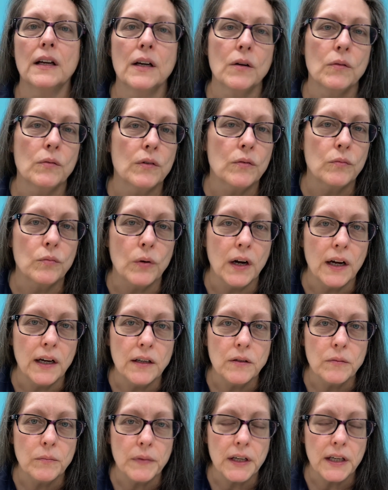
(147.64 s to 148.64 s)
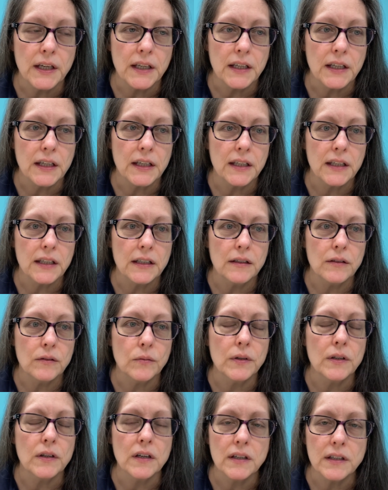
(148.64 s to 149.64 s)
Well, Wild Man,
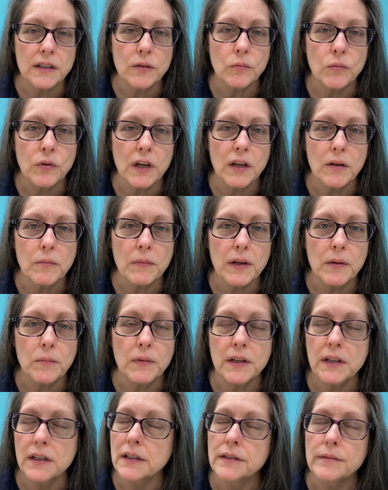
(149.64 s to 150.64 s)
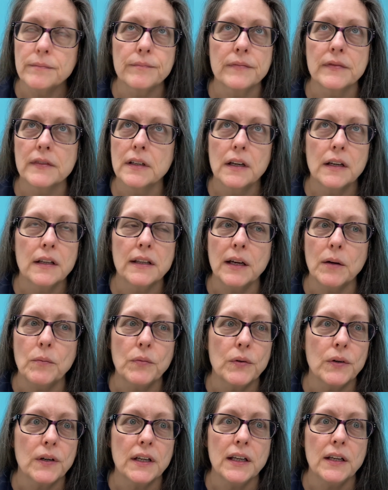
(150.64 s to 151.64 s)
we called him Wild Man because that
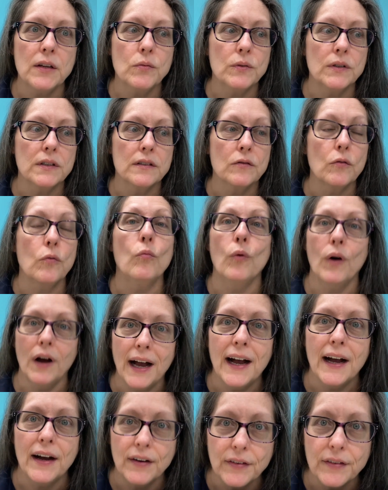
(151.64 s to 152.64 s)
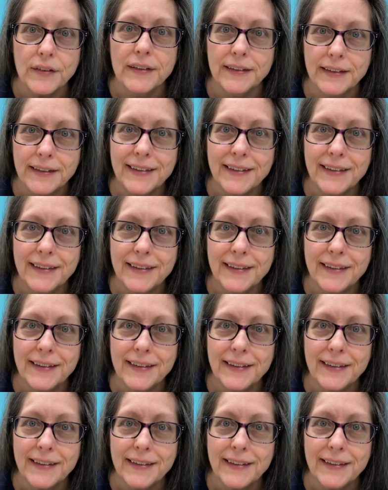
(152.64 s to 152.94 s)
boy, he was wild.